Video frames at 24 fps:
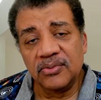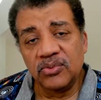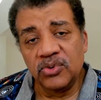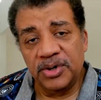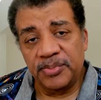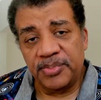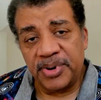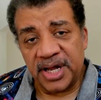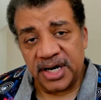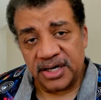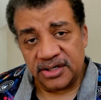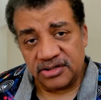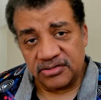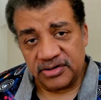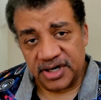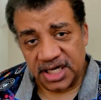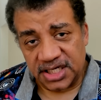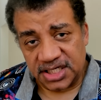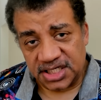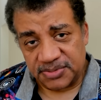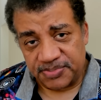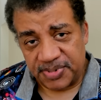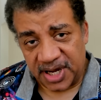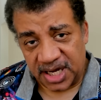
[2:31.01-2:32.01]
would
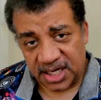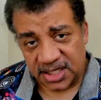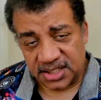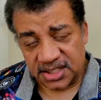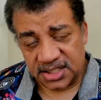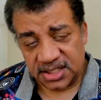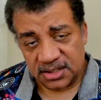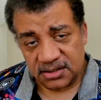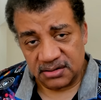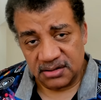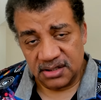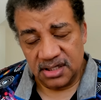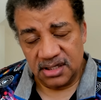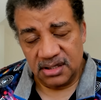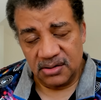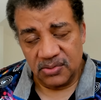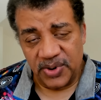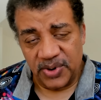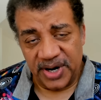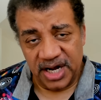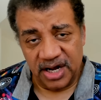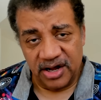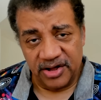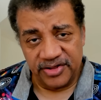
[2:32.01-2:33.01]
penetrate space in
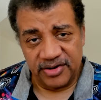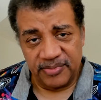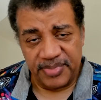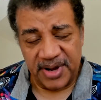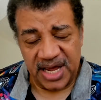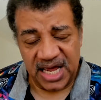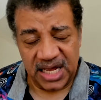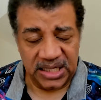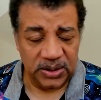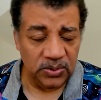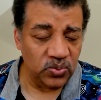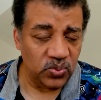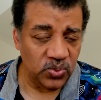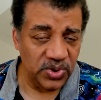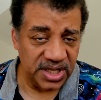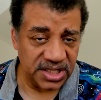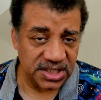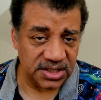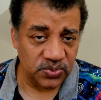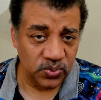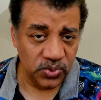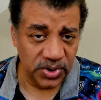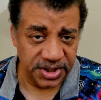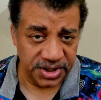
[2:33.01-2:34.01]
the way other
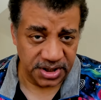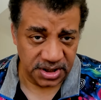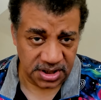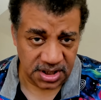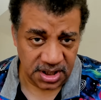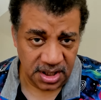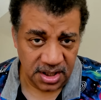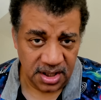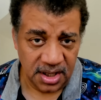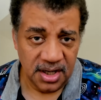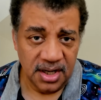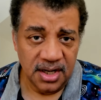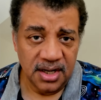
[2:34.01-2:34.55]
bandwidths wouldn't.